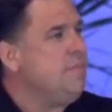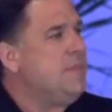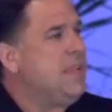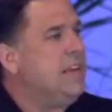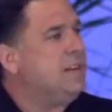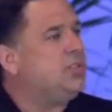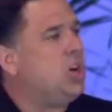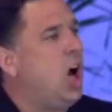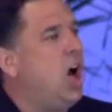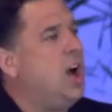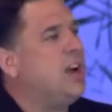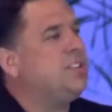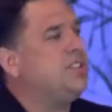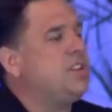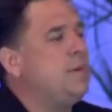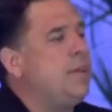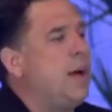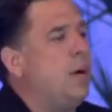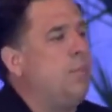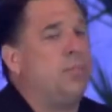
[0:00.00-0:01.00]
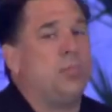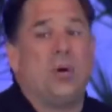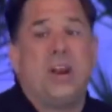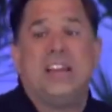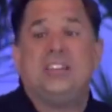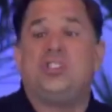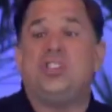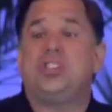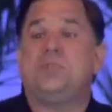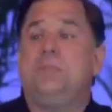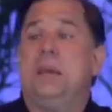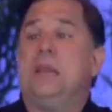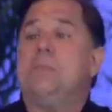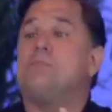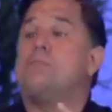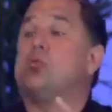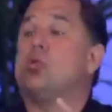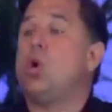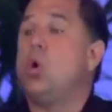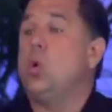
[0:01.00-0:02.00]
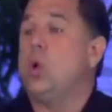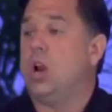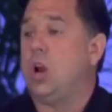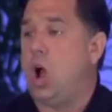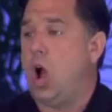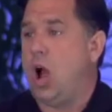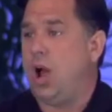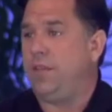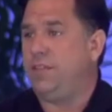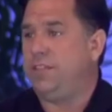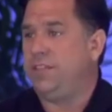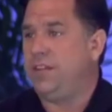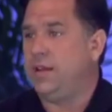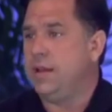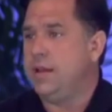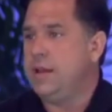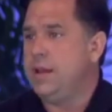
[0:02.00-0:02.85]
it talks about branches being broken off.